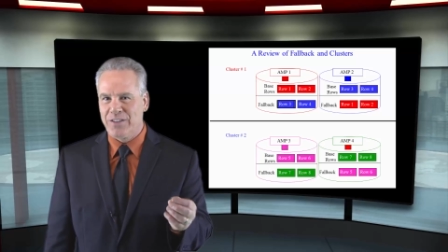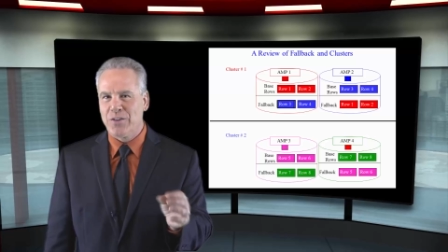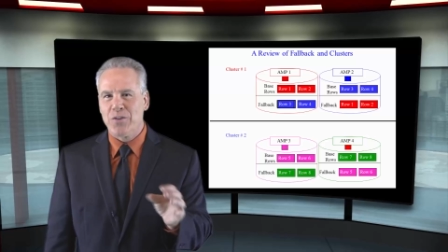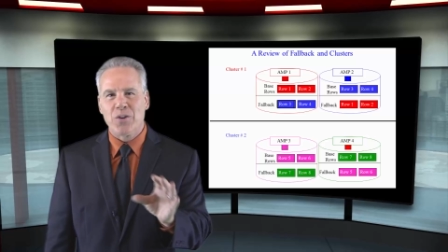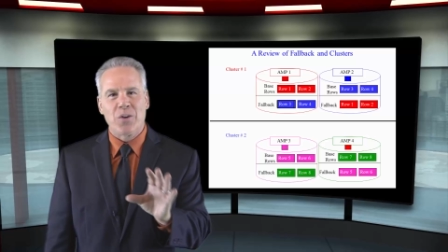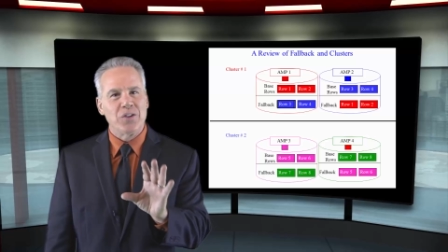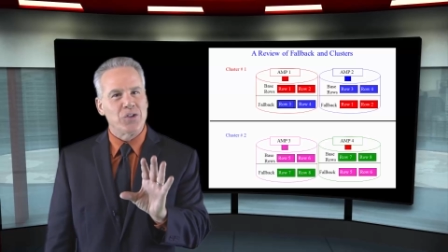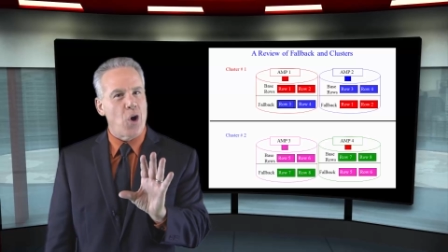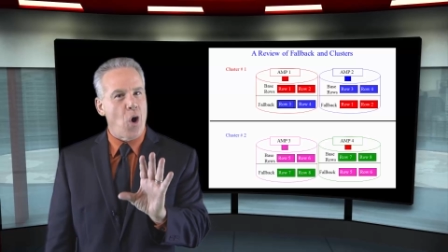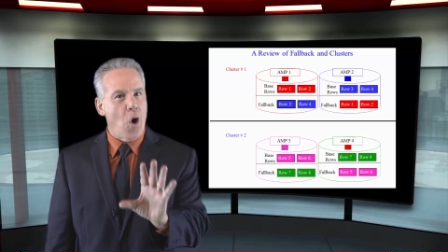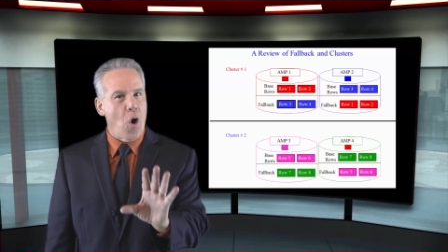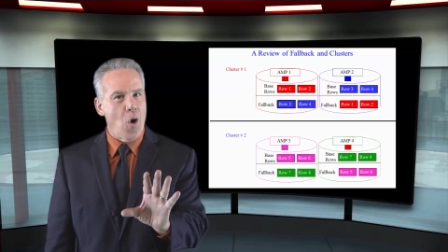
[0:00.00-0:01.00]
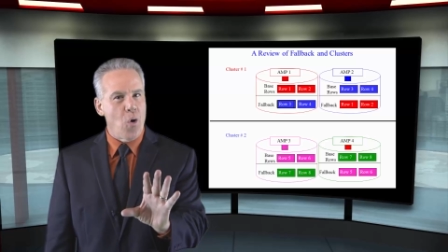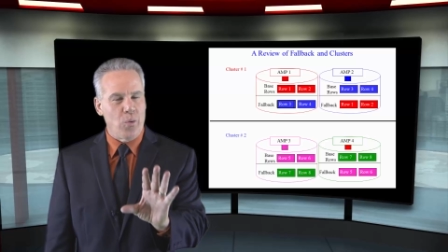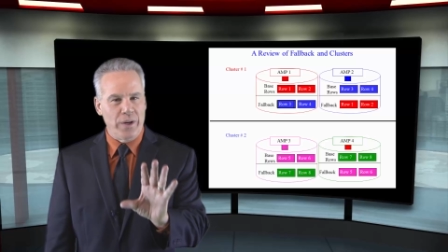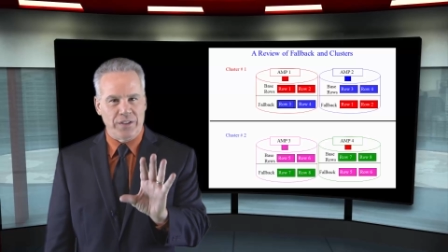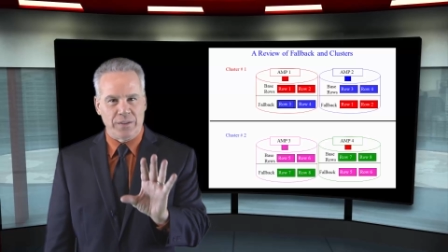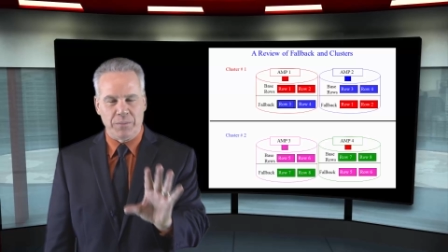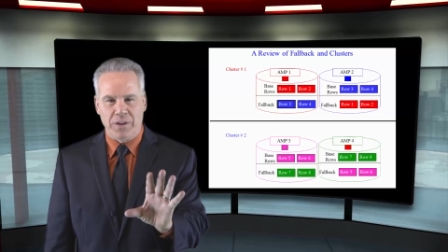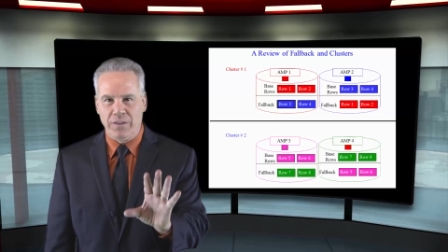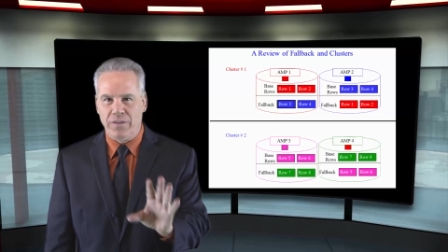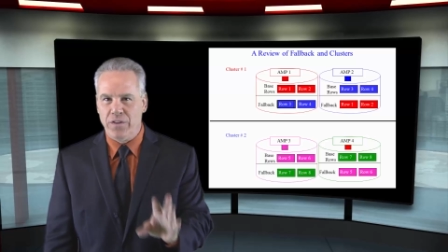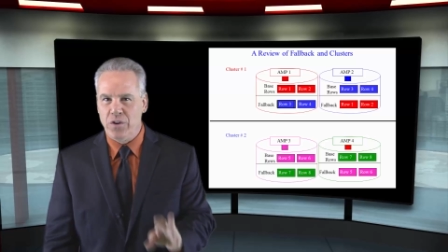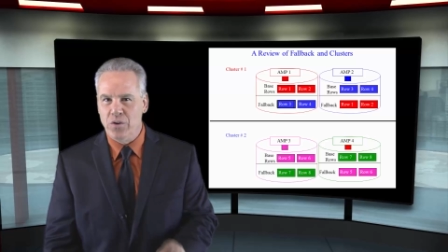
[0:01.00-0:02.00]
So there's always some
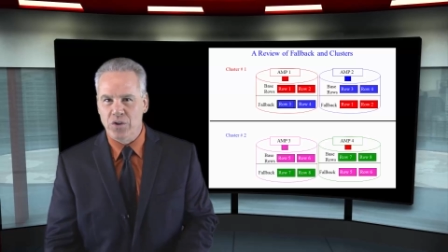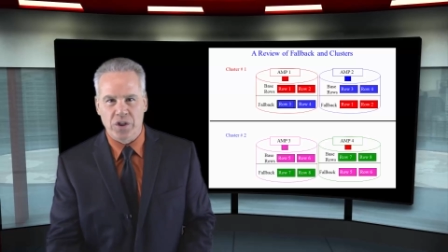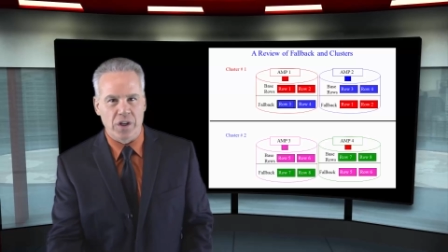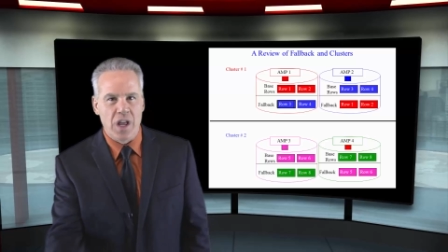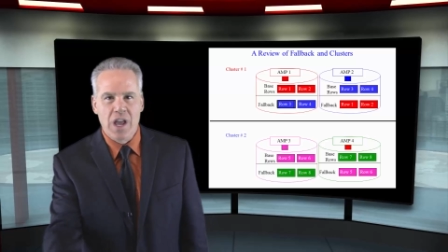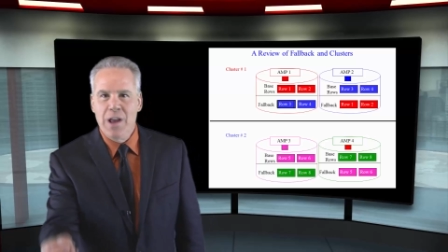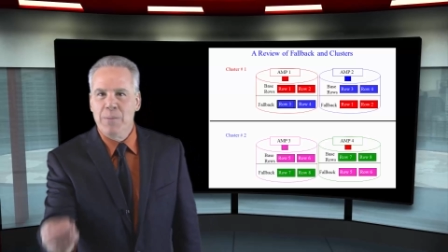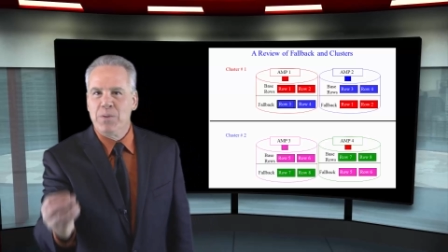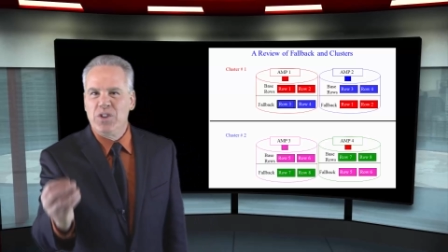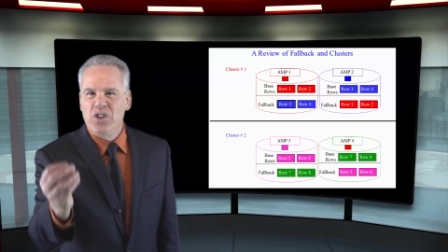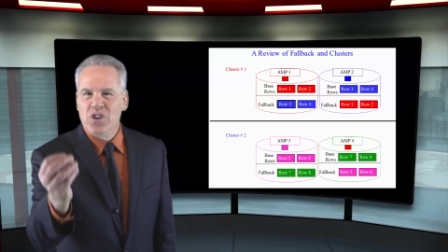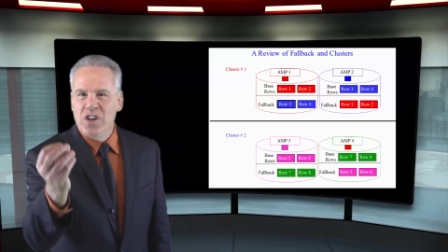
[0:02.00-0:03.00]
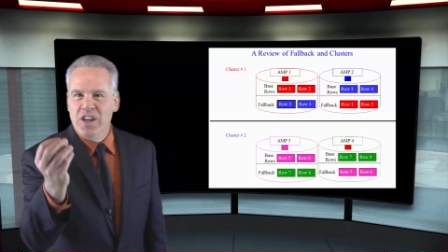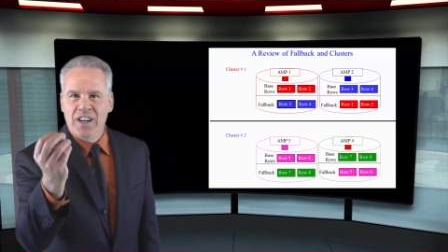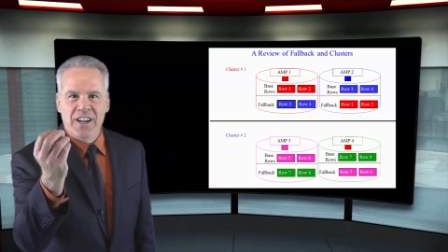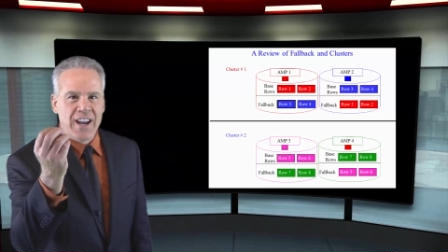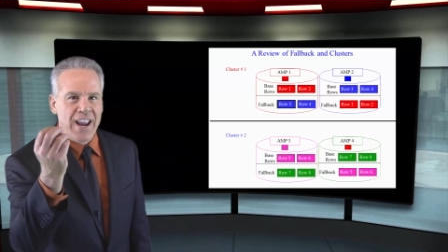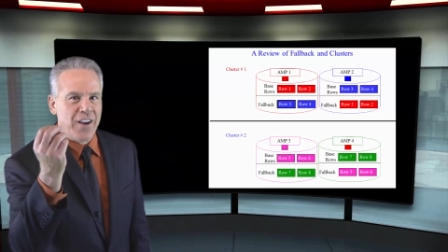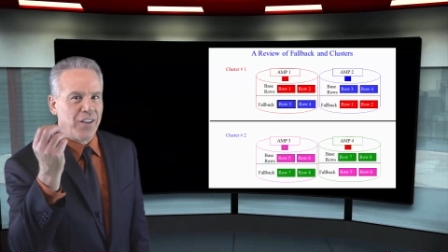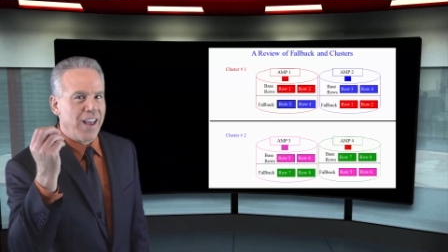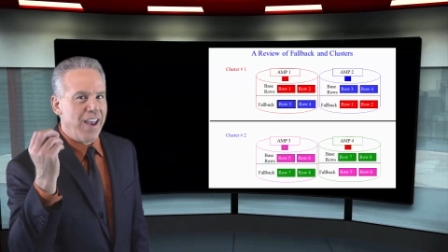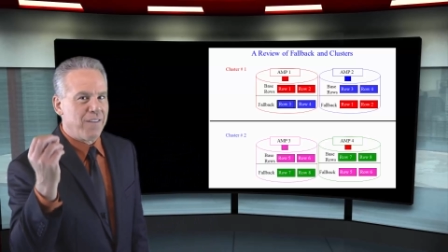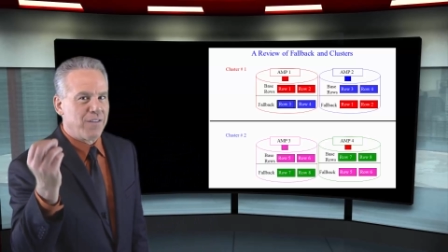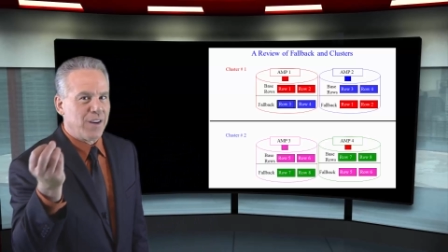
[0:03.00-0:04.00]
confusion, but you're going to nail
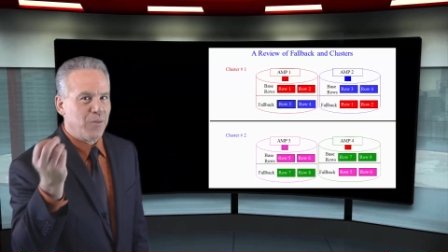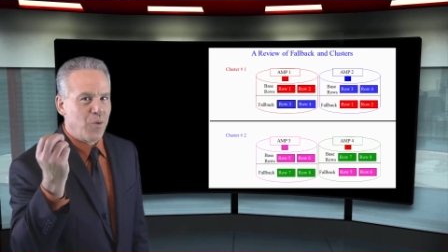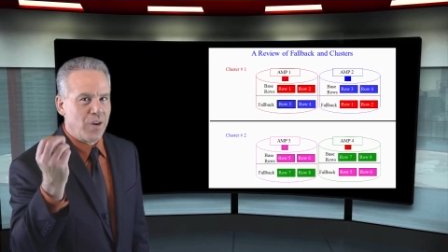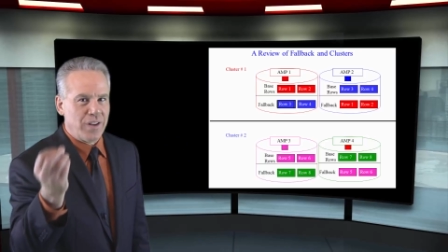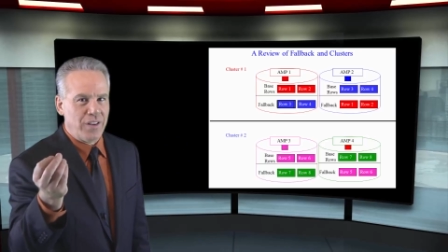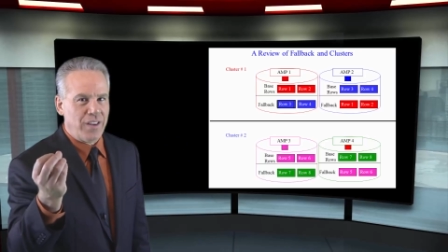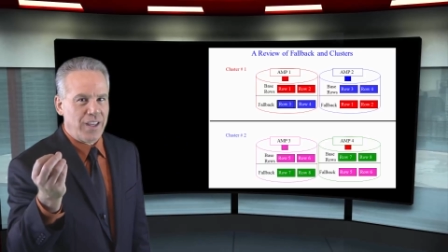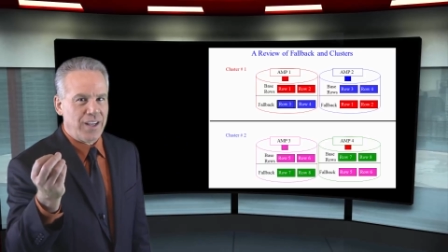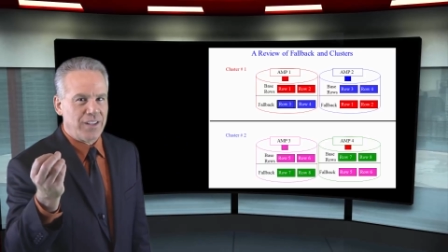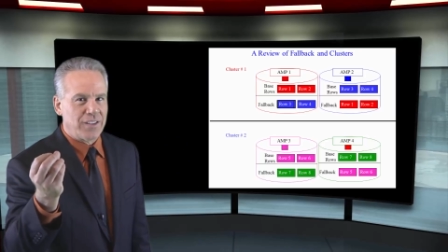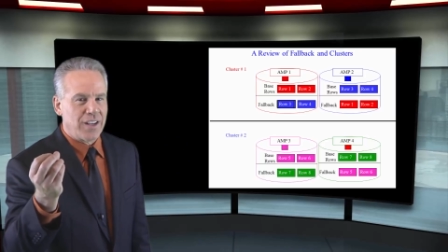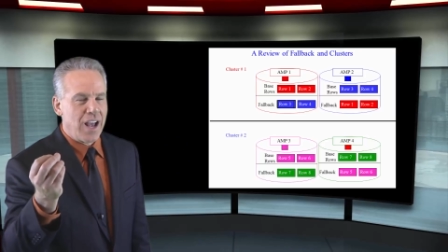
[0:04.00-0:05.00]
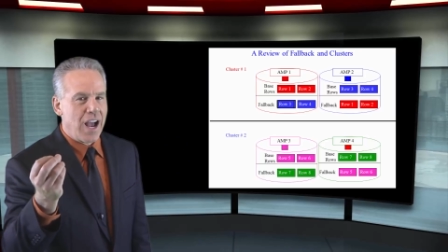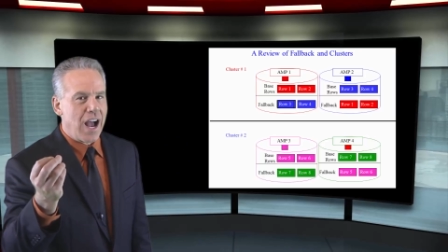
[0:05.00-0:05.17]
every one of these.